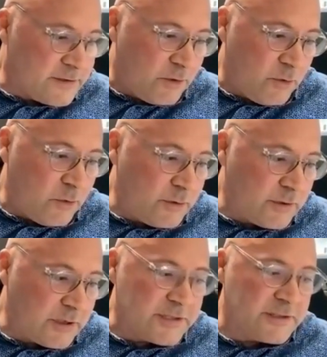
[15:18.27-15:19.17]
so,
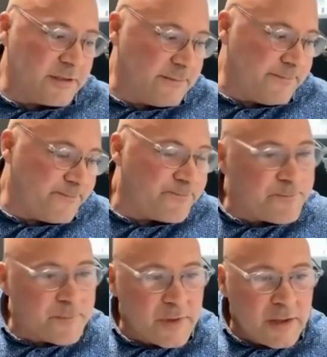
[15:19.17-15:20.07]
because
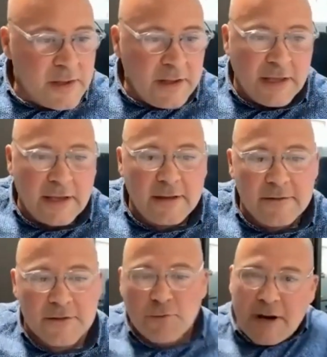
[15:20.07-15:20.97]
like
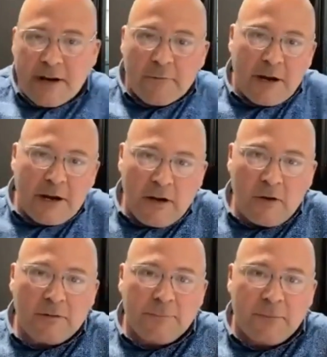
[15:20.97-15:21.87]
there's right in, right
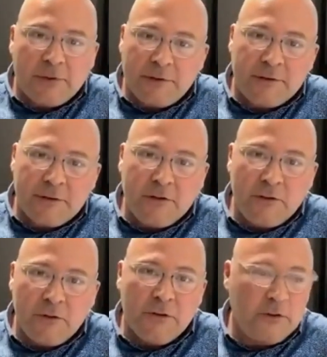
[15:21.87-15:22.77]
out, but there
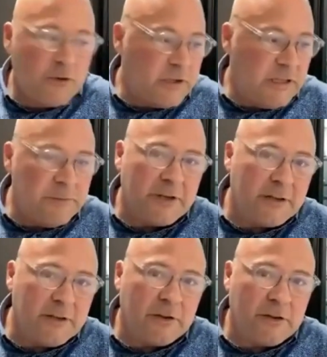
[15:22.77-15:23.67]
you can
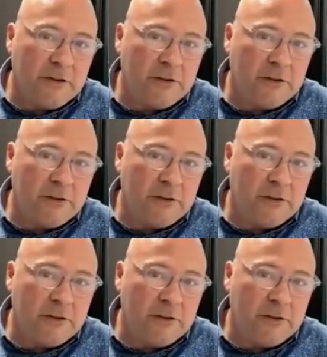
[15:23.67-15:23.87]
limit, you